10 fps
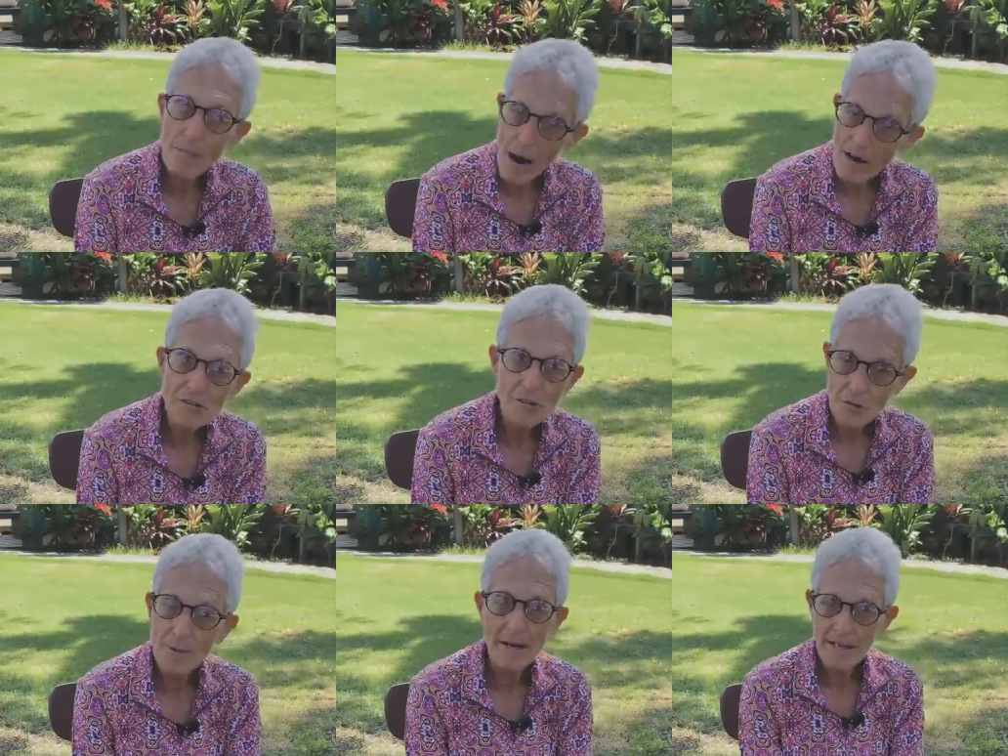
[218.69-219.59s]
box or your
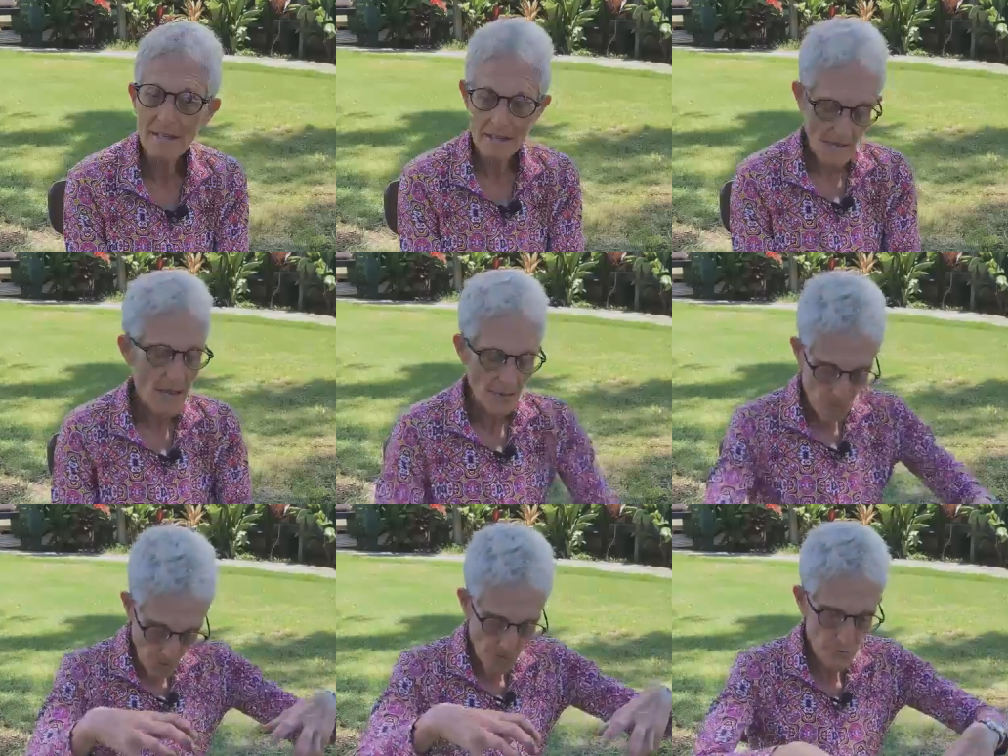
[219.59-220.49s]
bucket. The
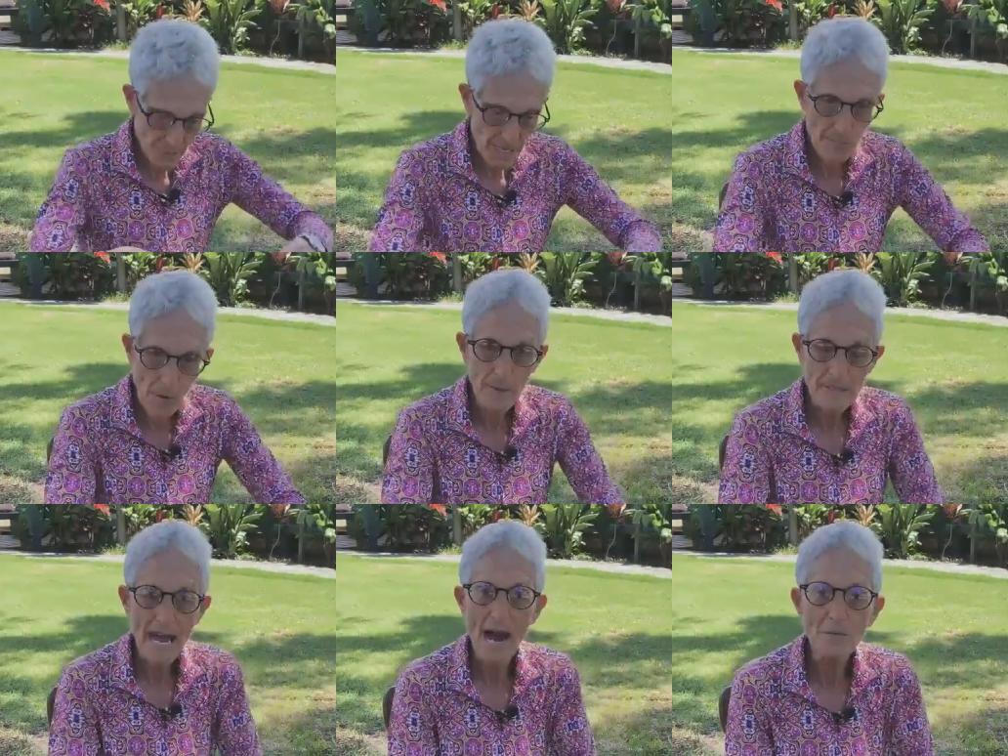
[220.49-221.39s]
worms will keep going
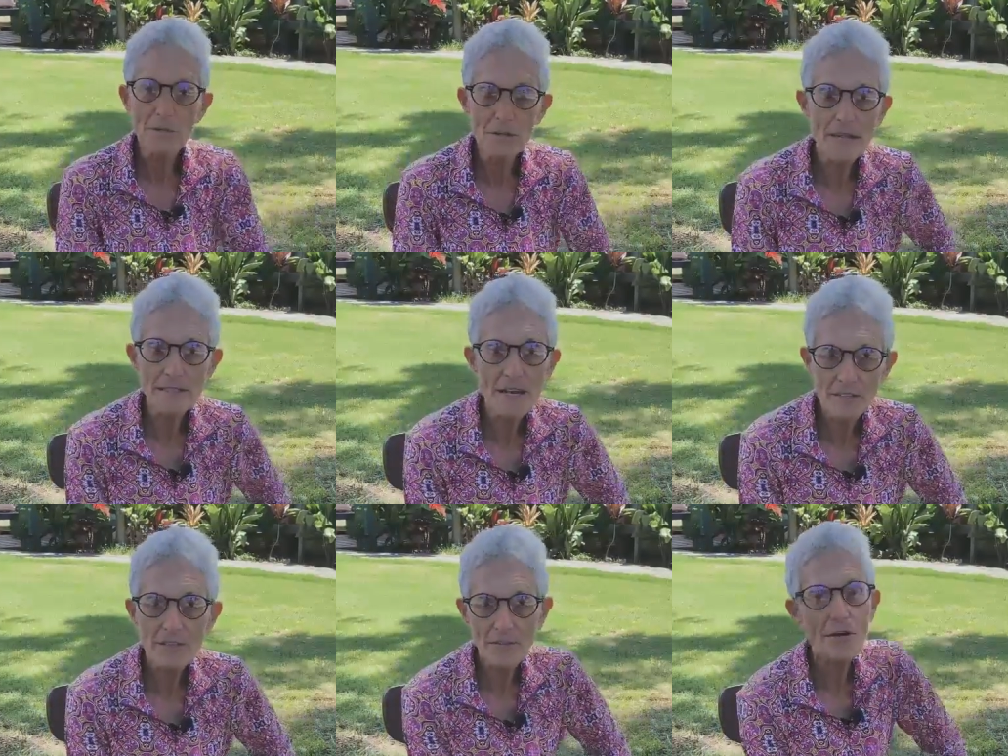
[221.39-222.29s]
down. When you get down
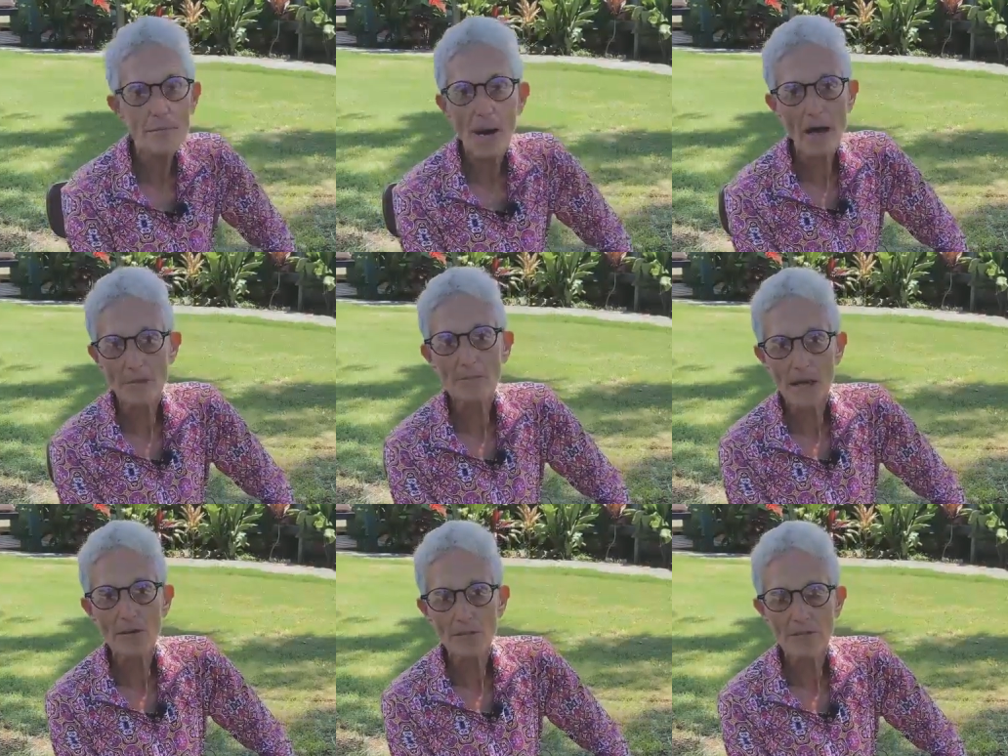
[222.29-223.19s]
to the very bottom,
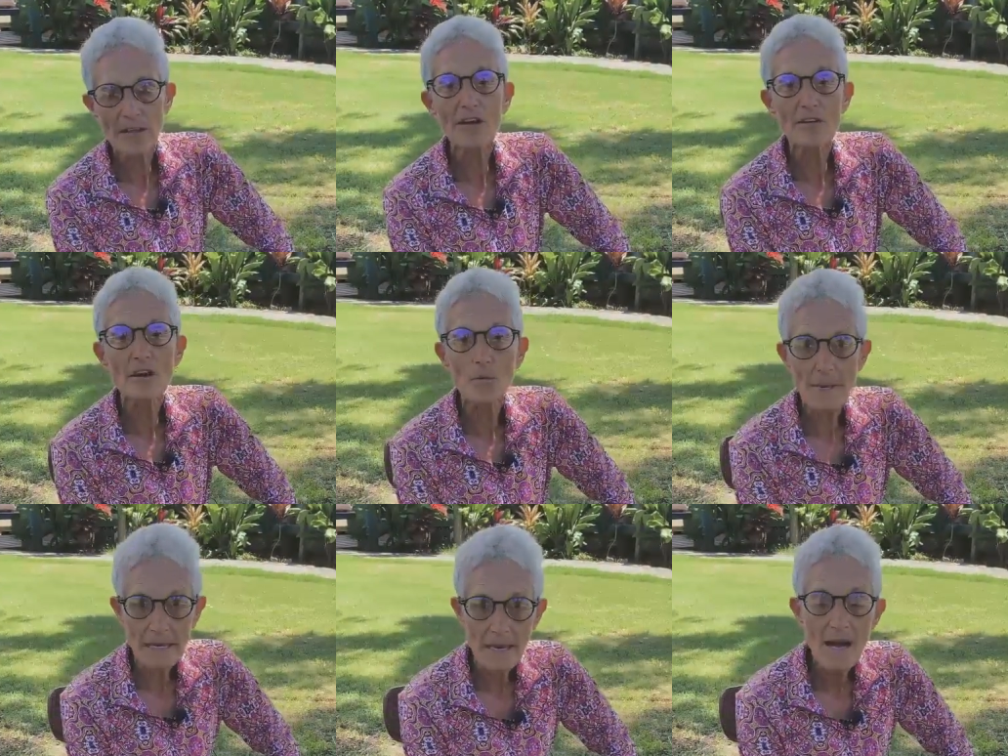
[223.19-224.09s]
they'll
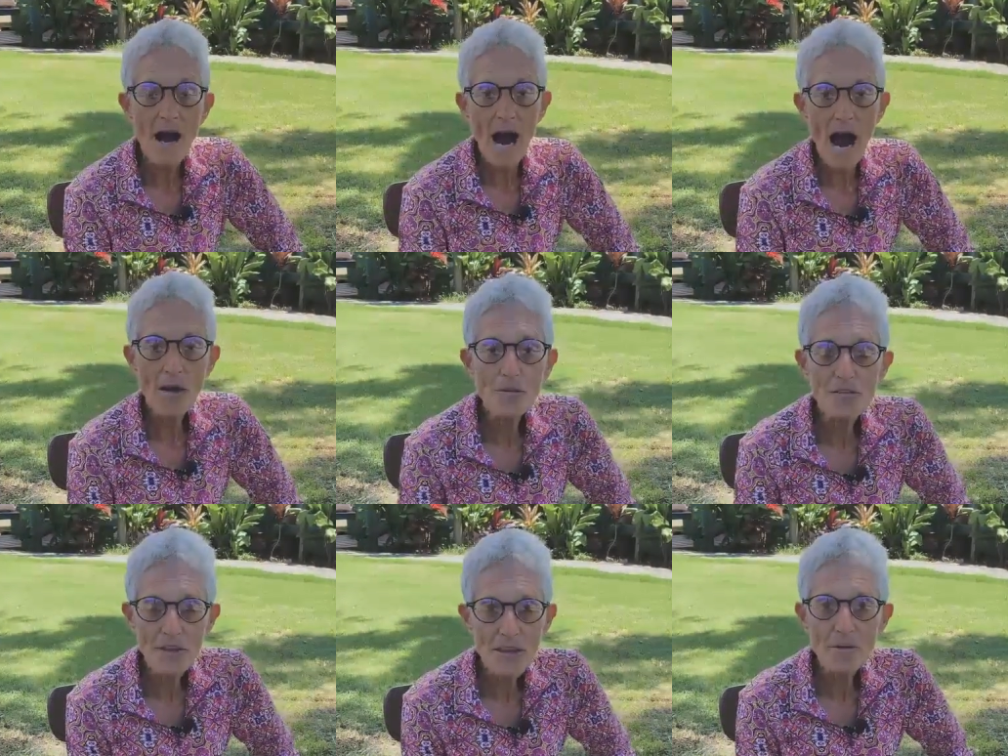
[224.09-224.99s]
be. I would
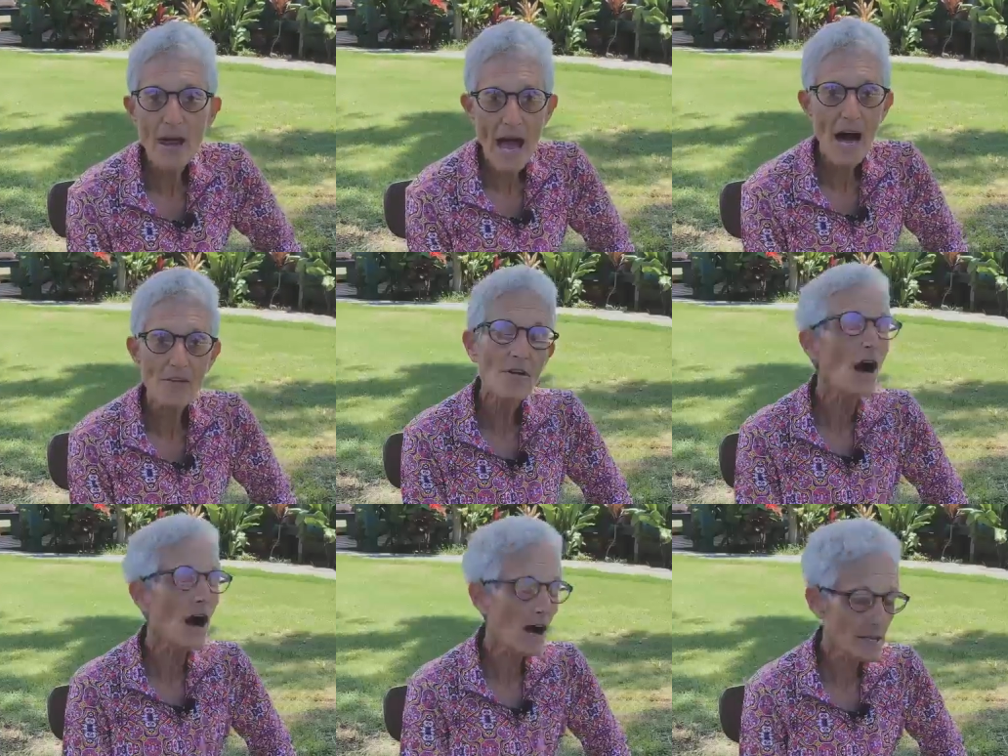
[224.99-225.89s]
say you have
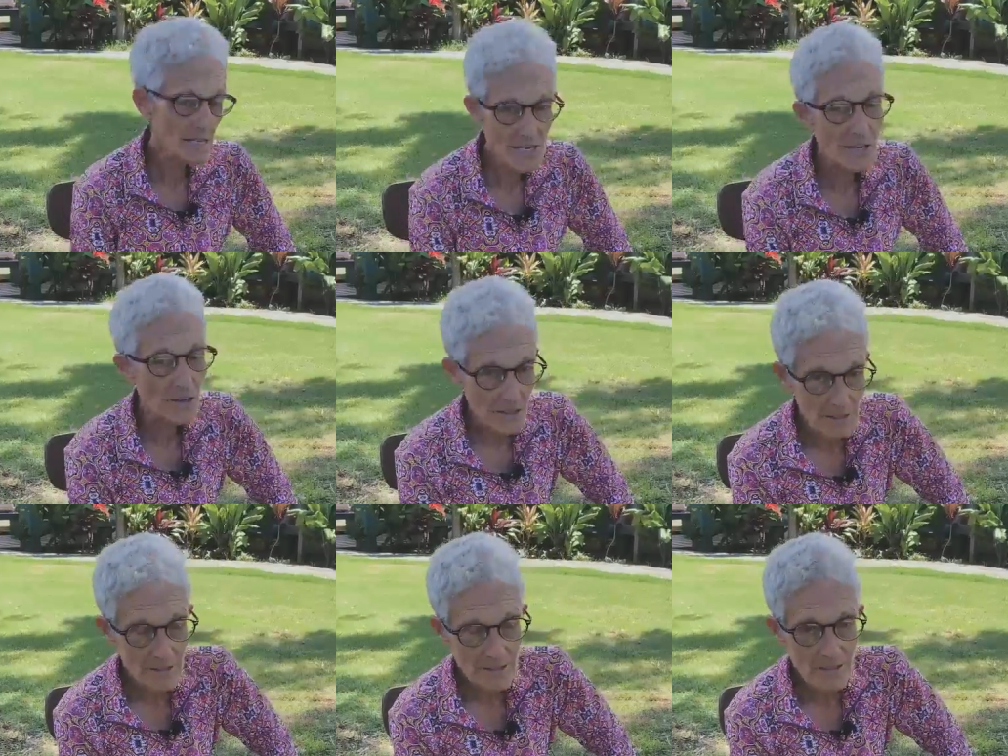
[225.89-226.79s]
a year
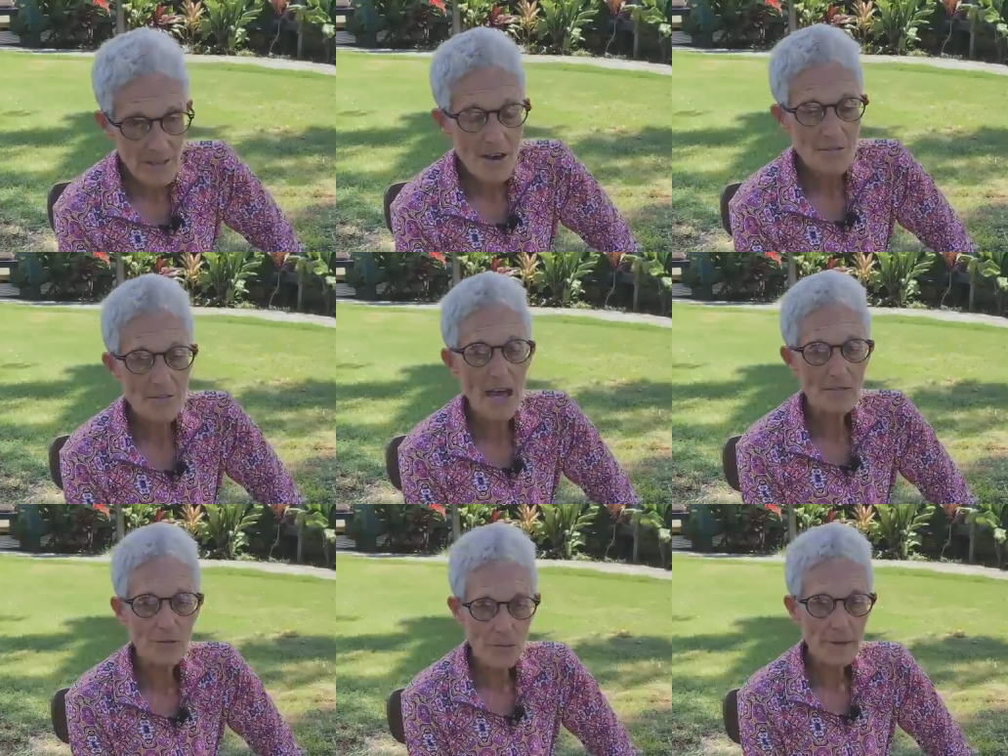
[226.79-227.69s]
for that
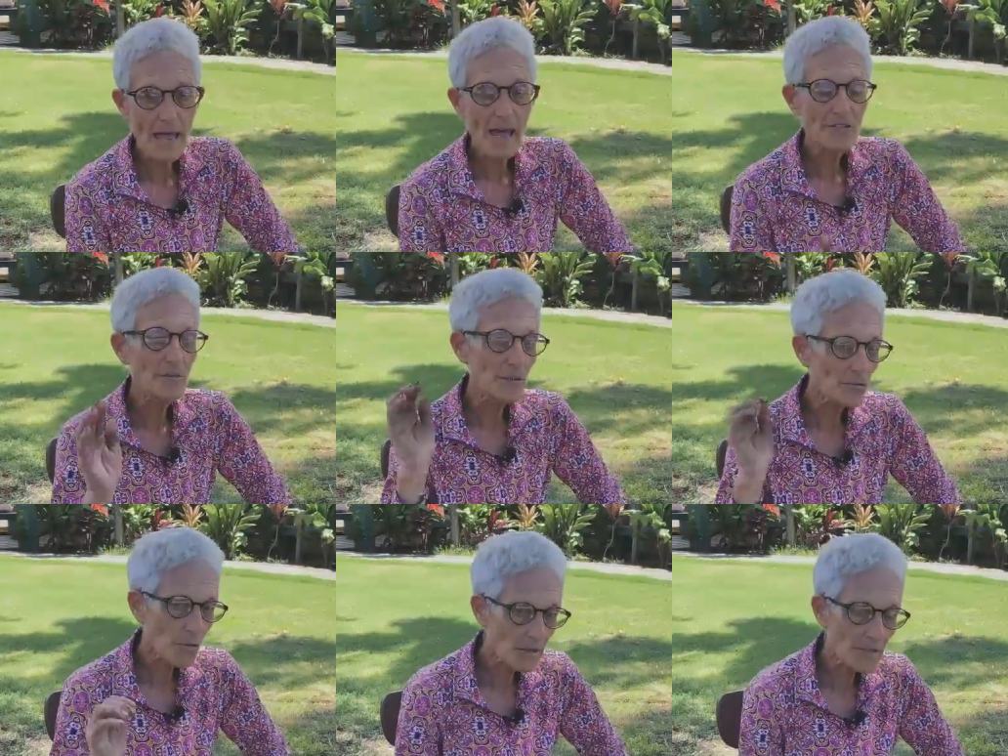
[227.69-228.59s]
Vermicast to be
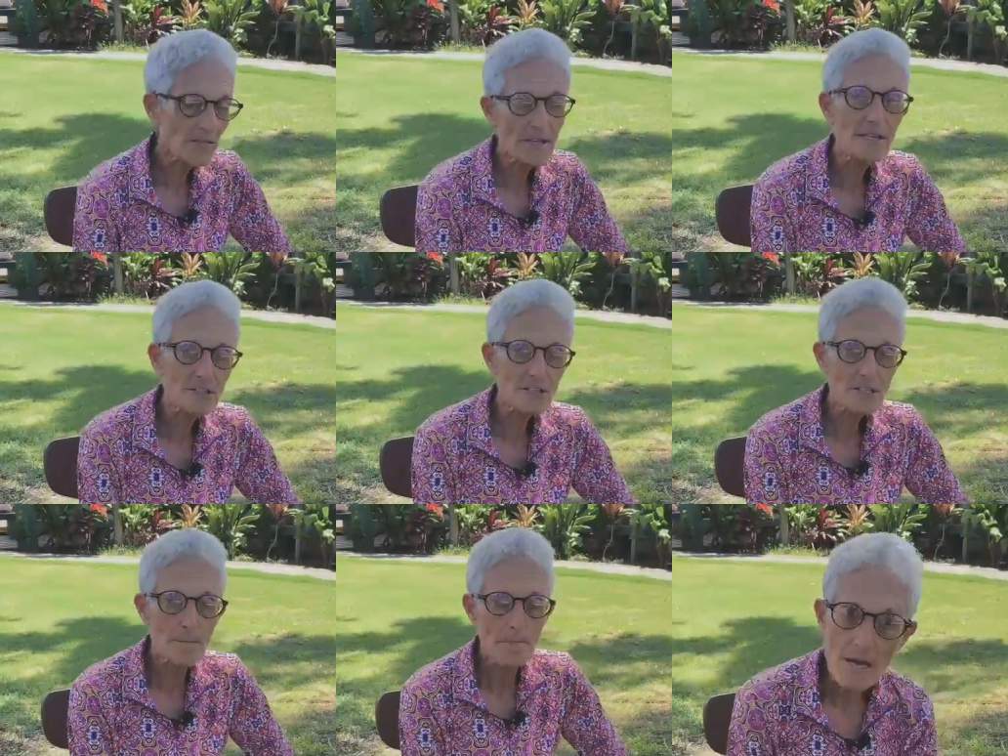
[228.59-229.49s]
totally finished.
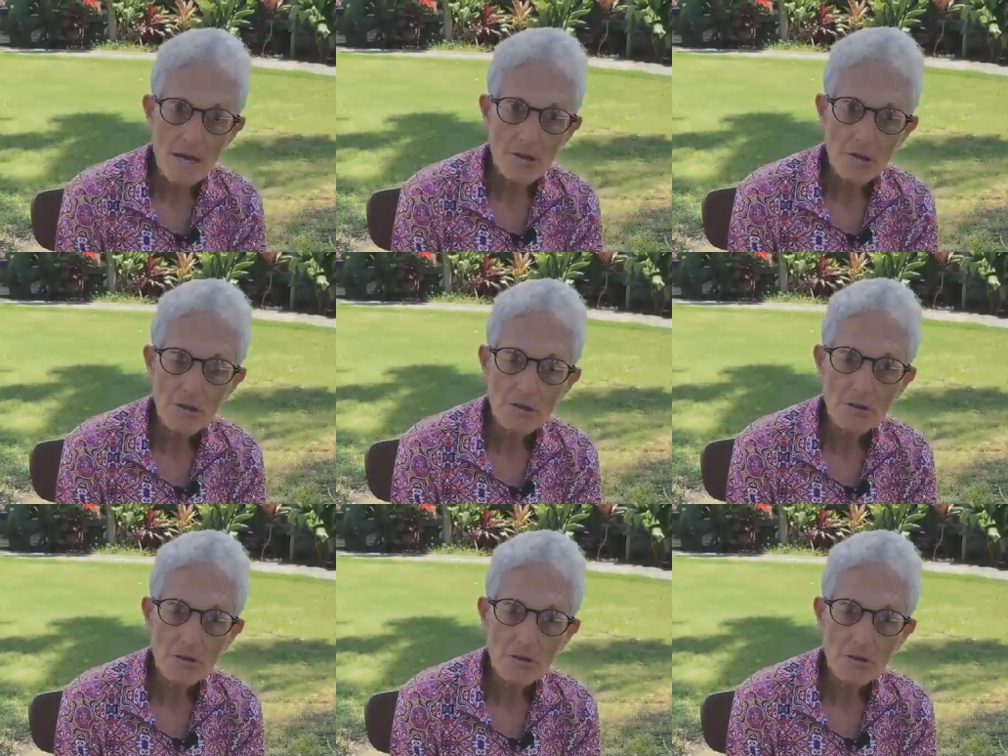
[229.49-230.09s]
You can